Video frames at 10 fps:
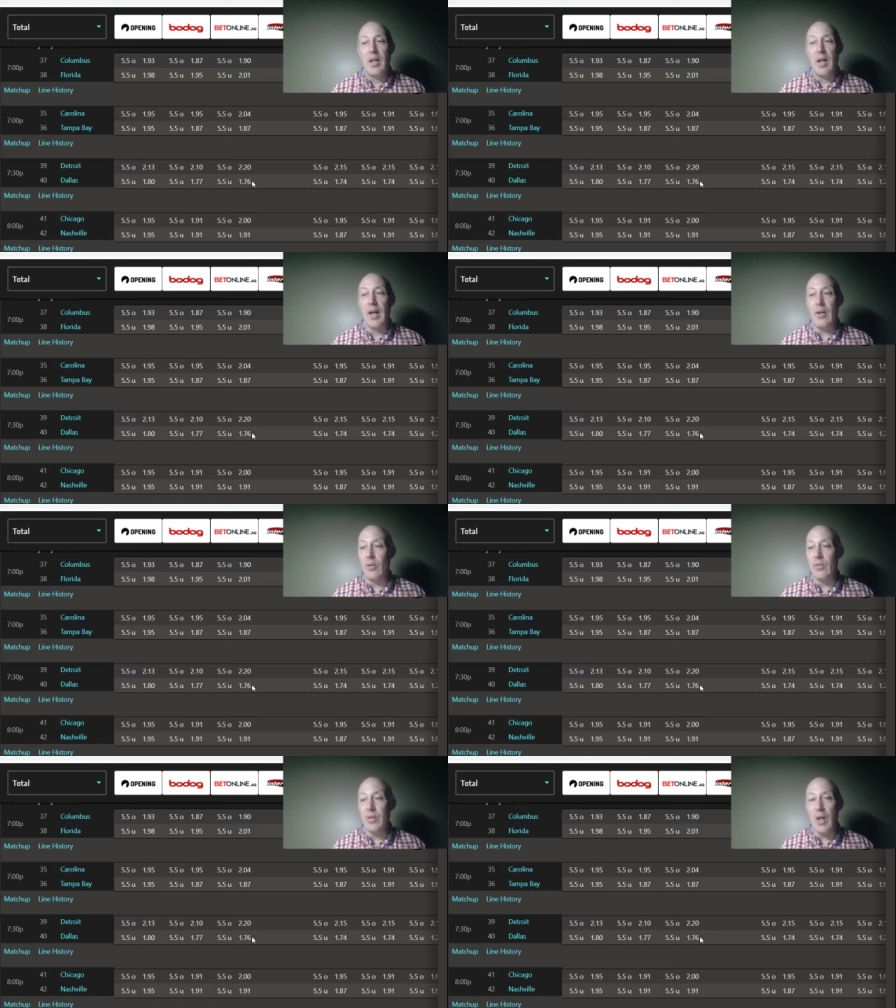I
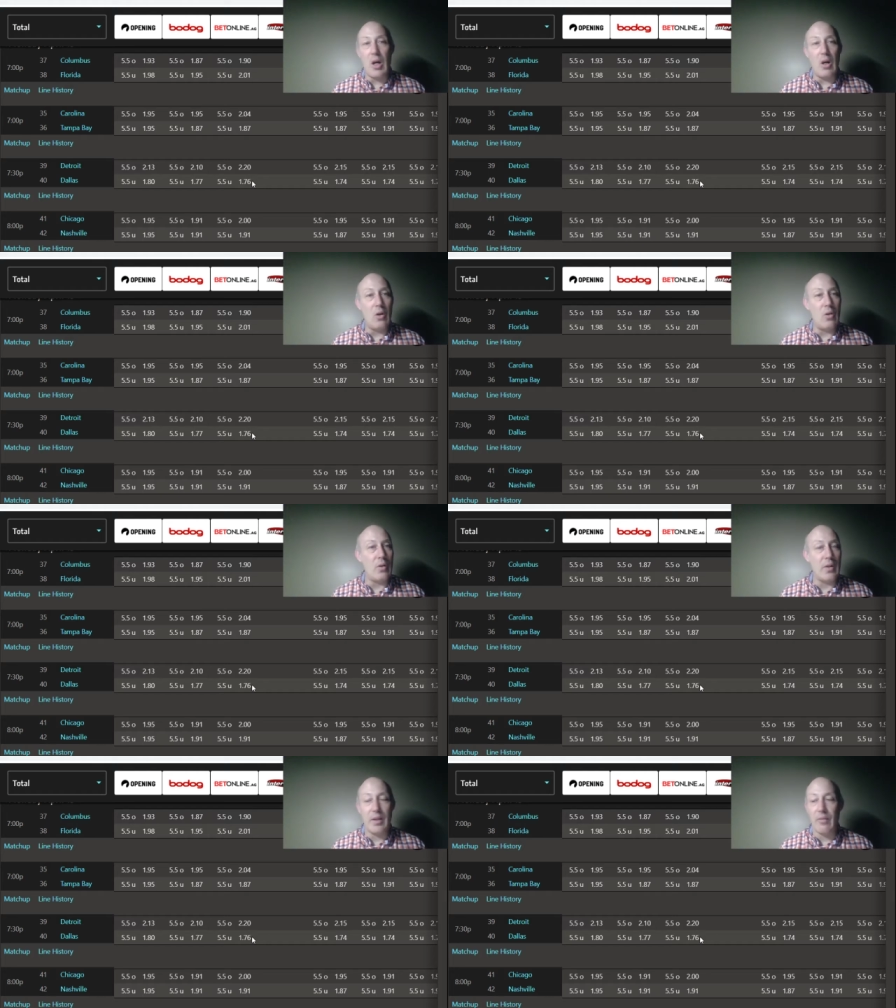don't know
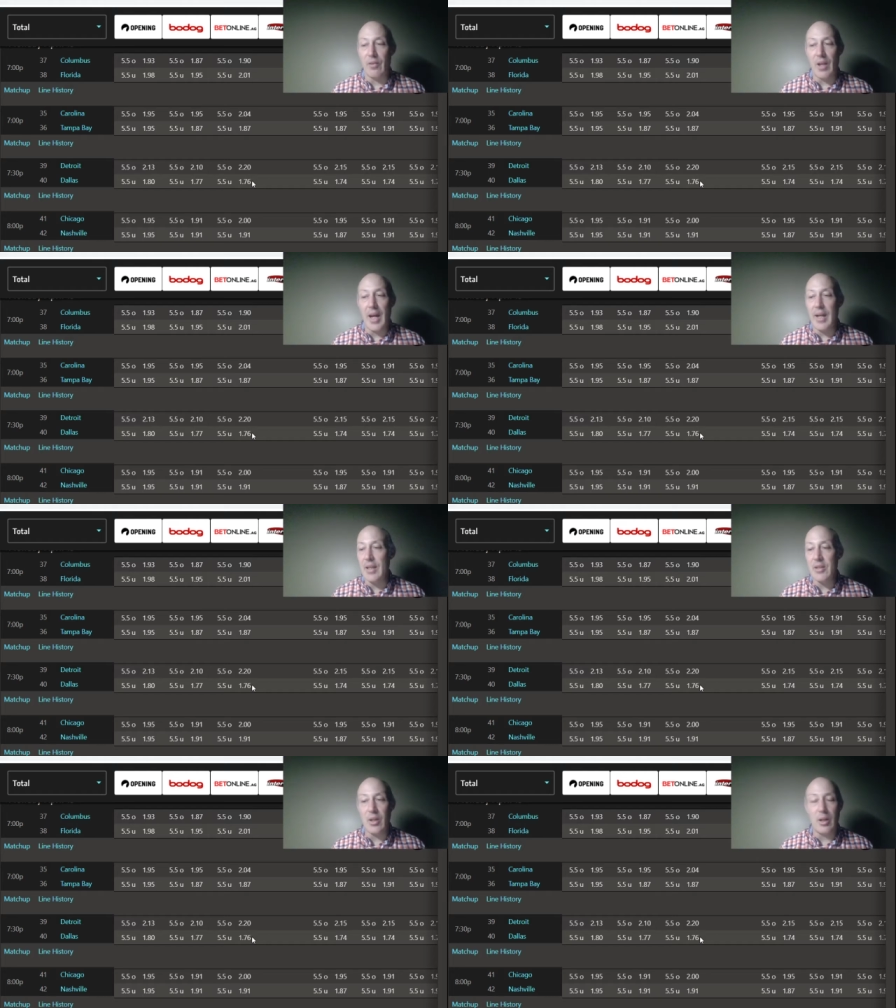if Lyonnais
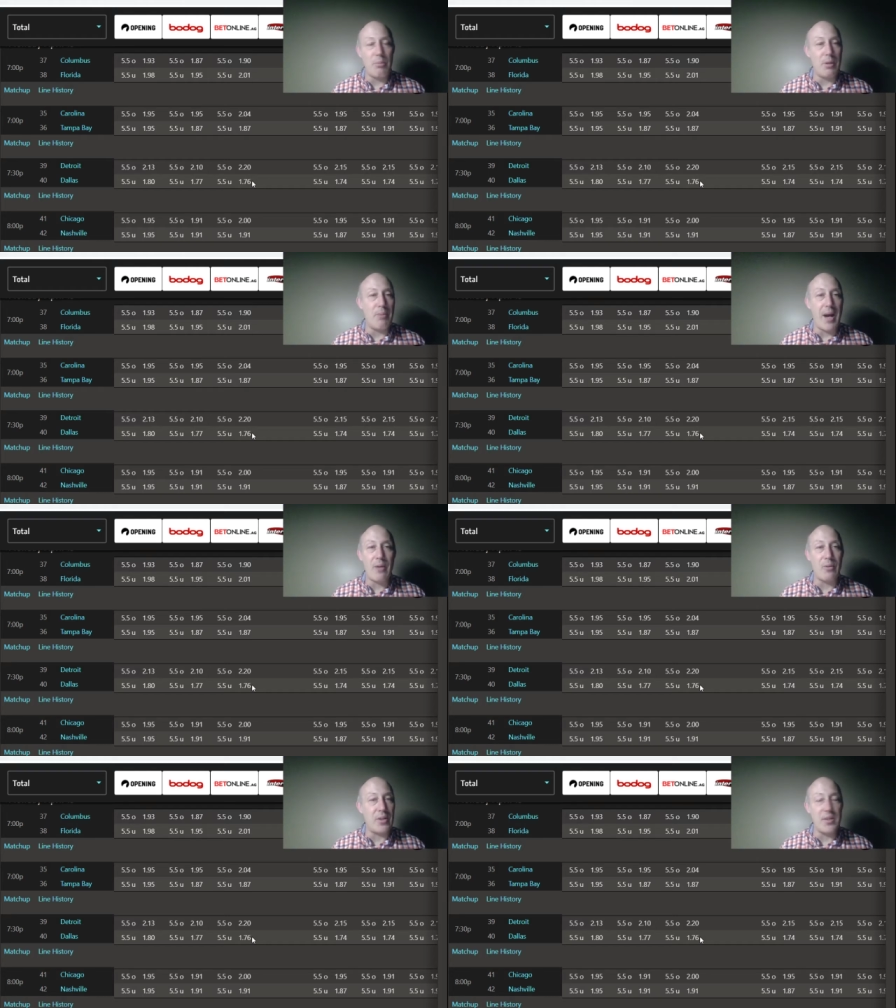is going to be back
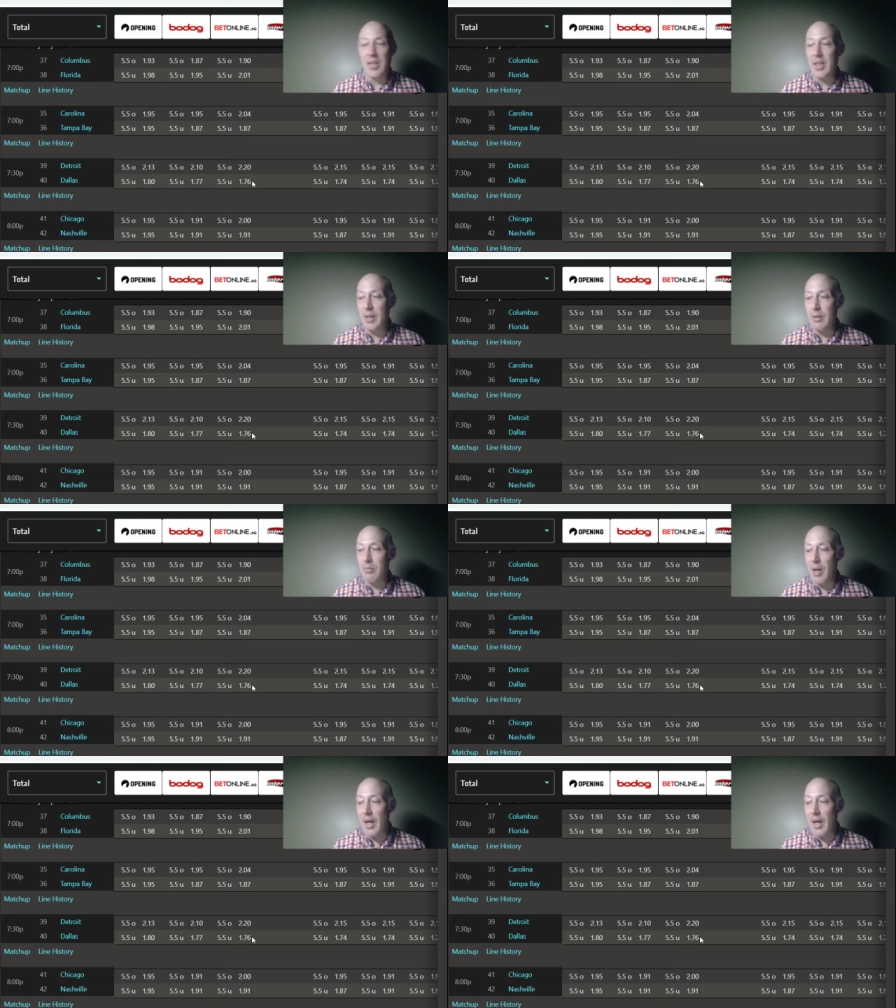with the team.